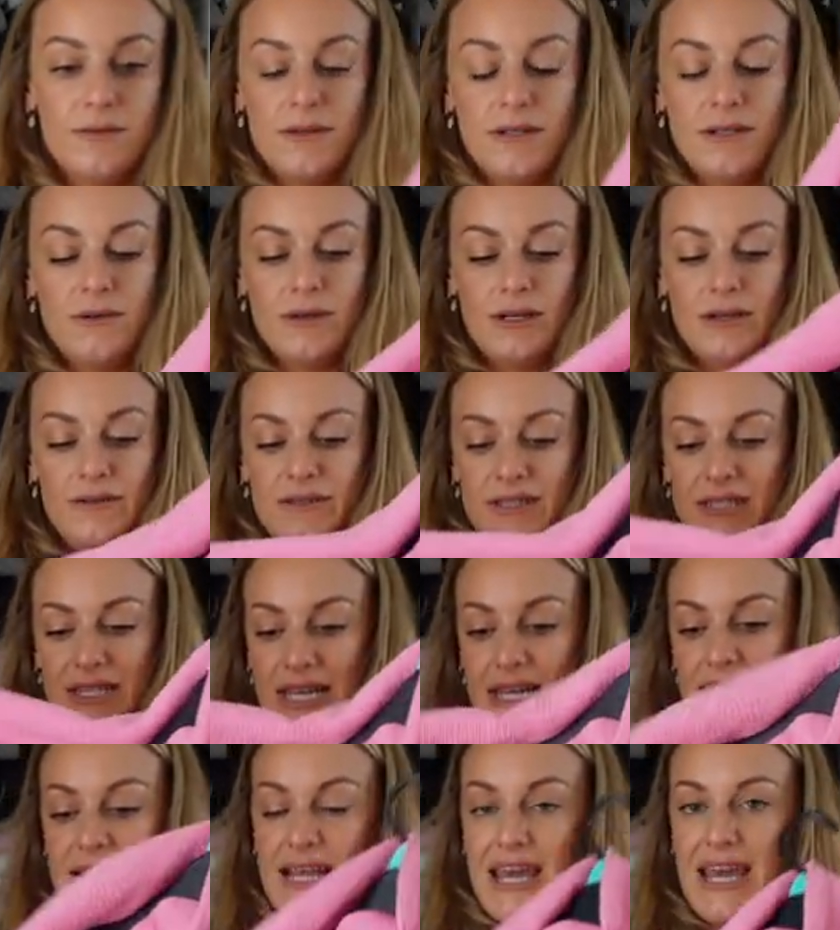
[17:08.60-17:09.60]
one you will have
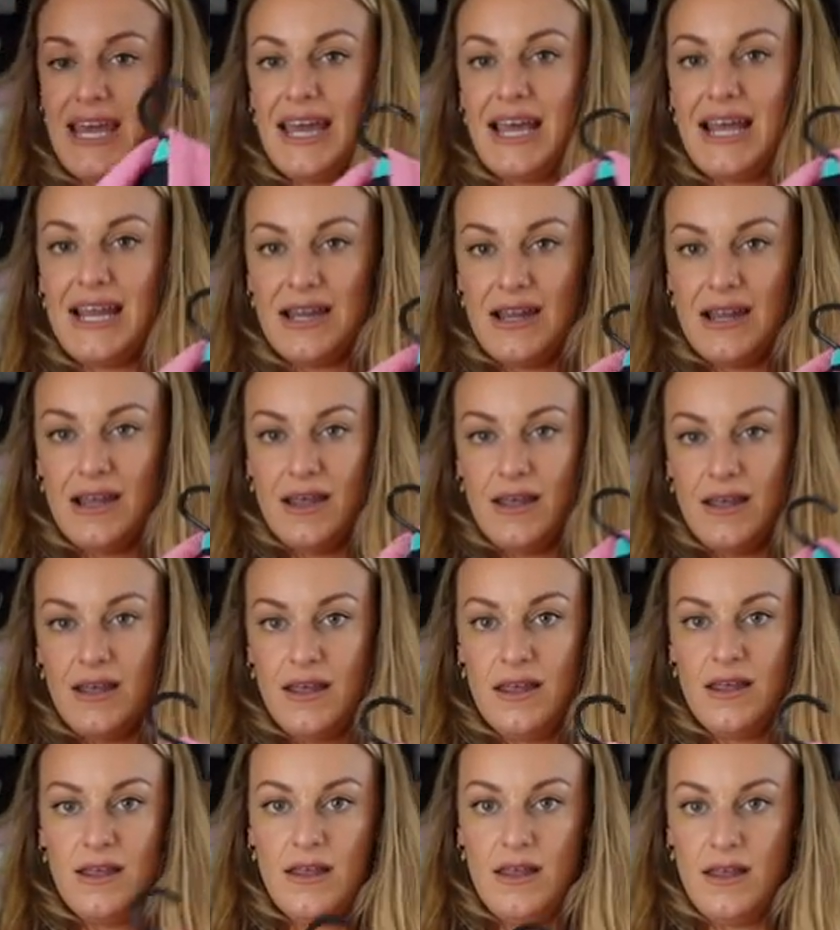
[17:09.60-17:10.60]
seen in
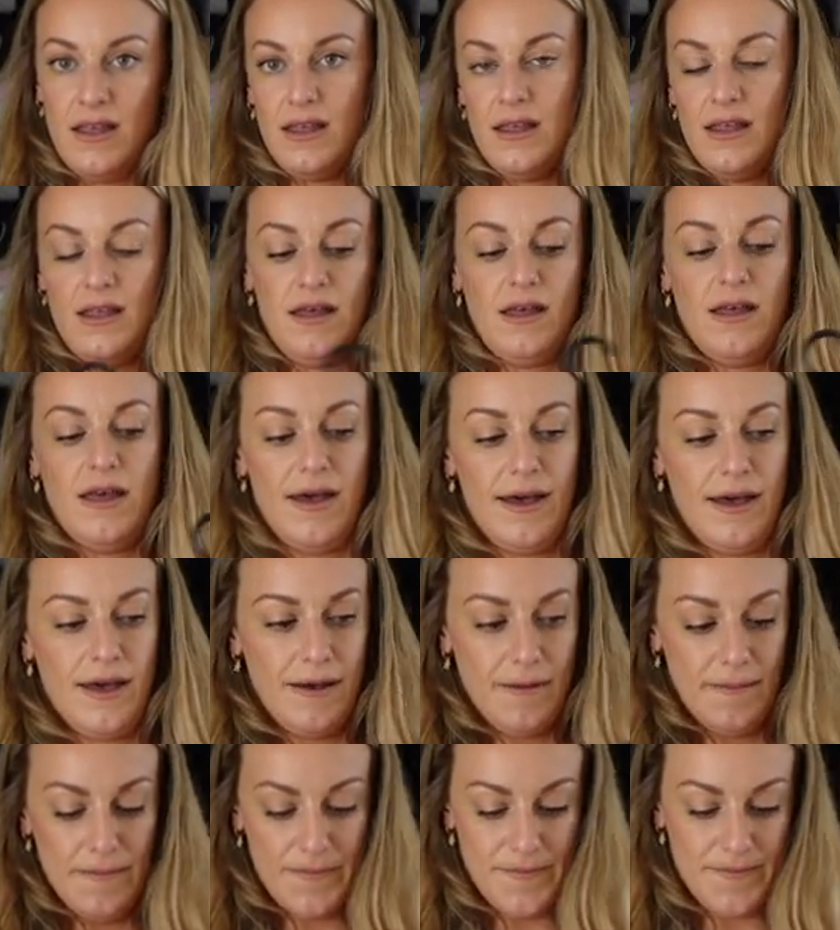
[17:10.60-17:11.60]

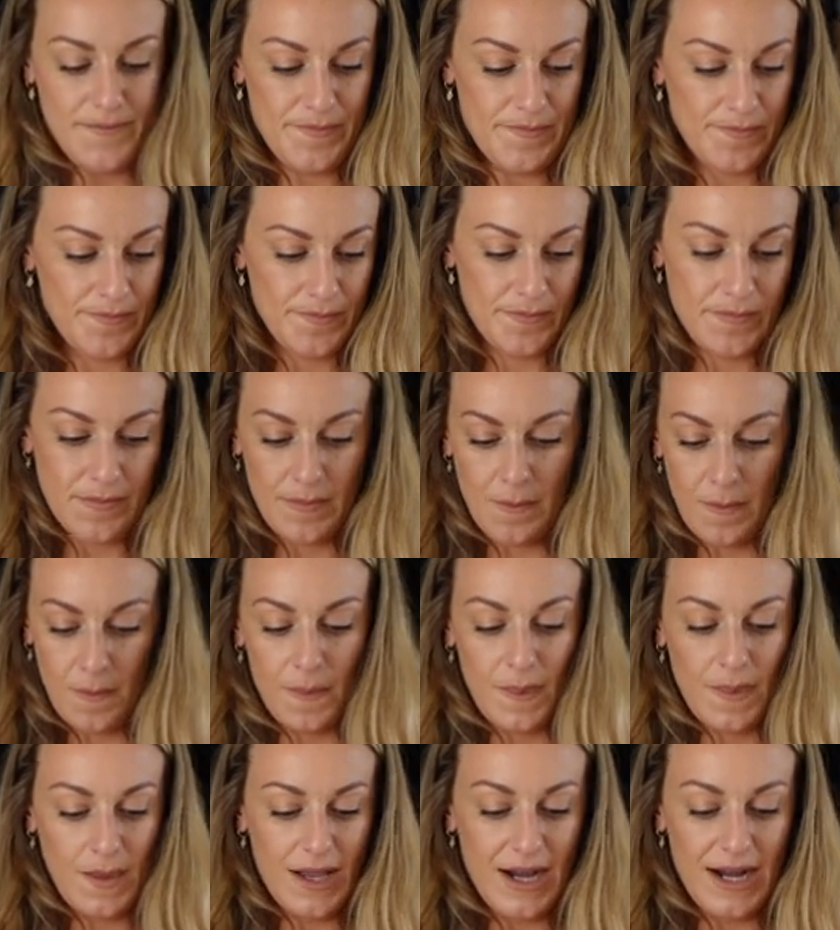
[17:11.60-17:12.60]
um,
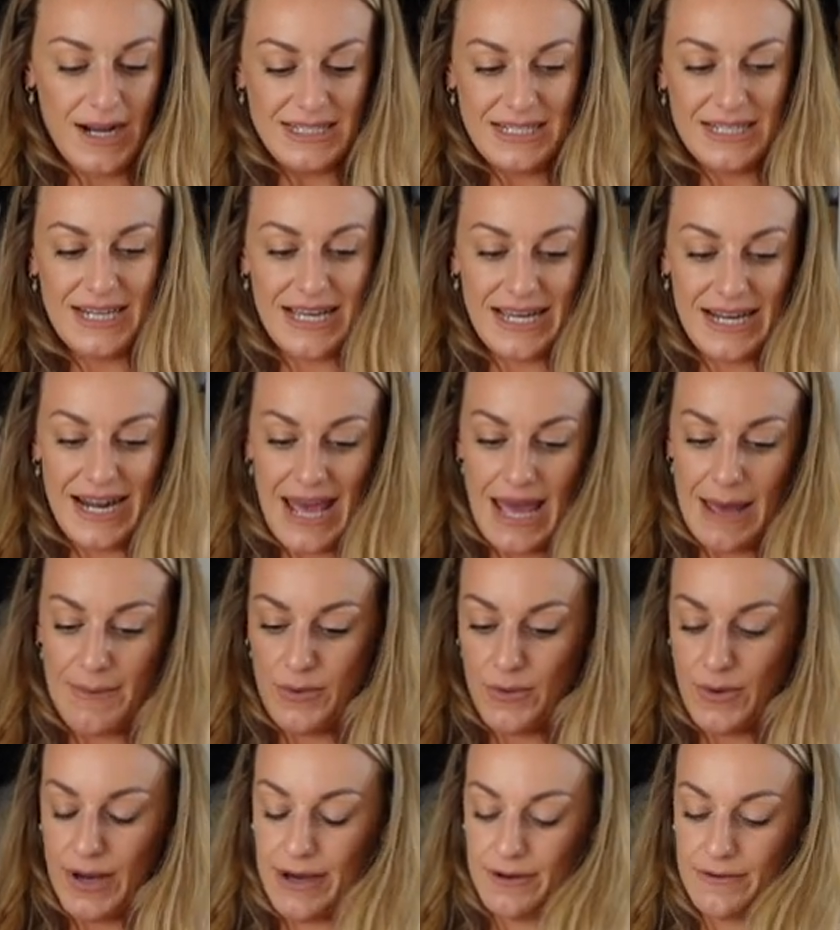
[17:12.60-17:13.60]
I did like an
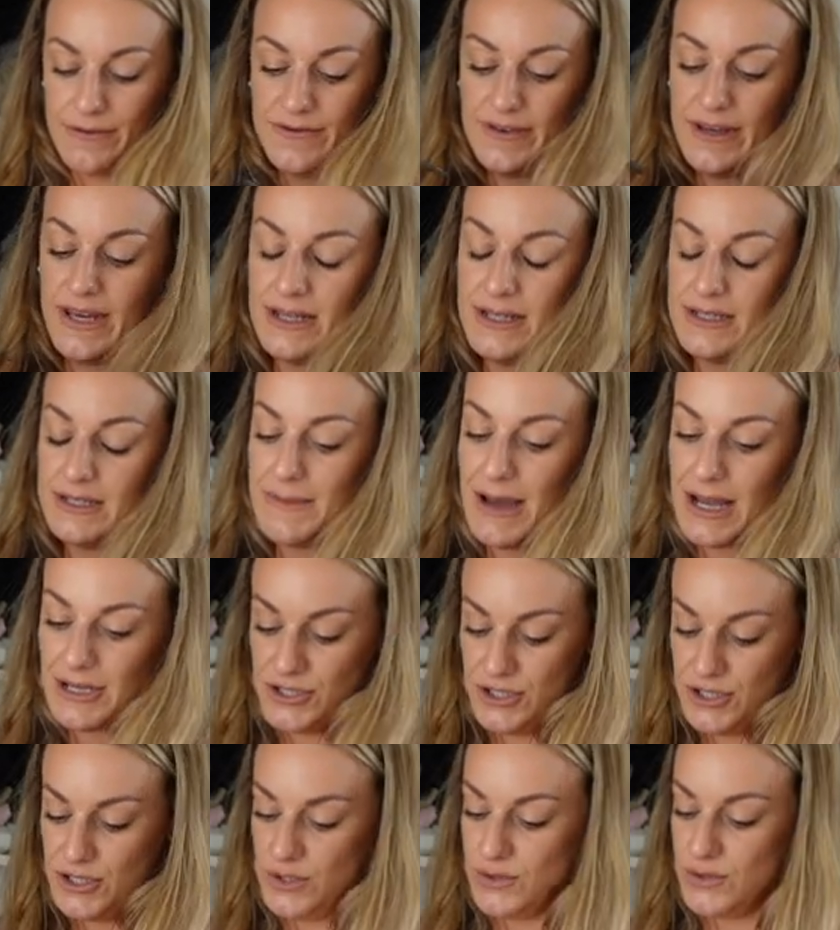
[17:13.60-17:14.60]
airport outfit and there's
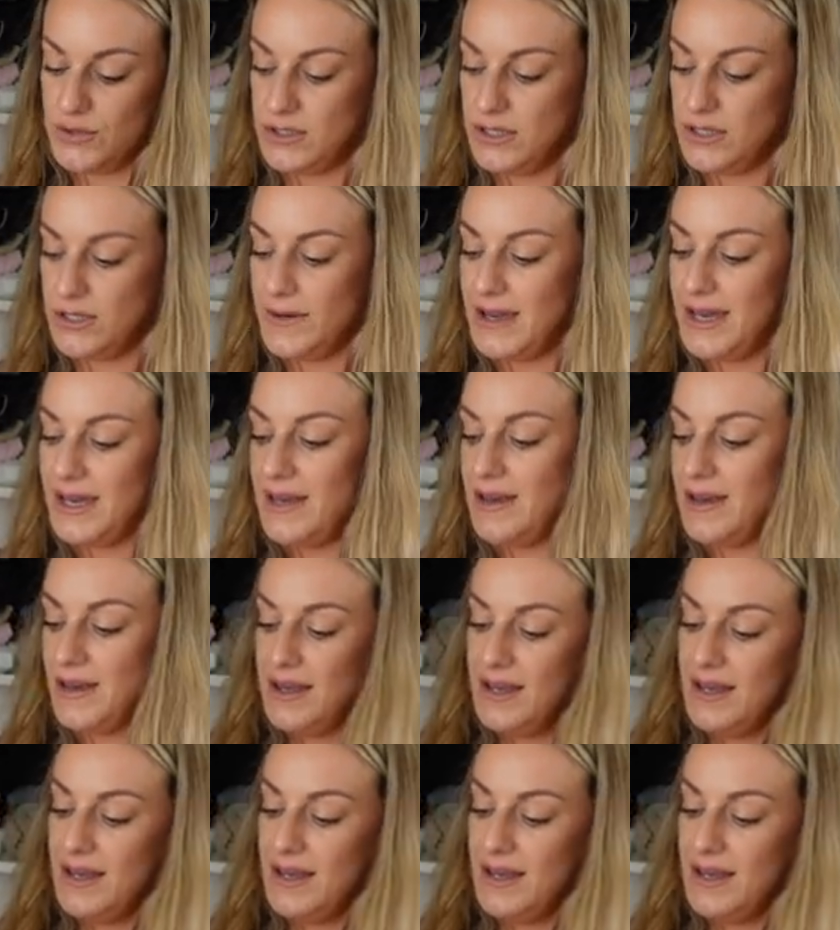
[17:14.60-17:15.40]
matching shorts to it.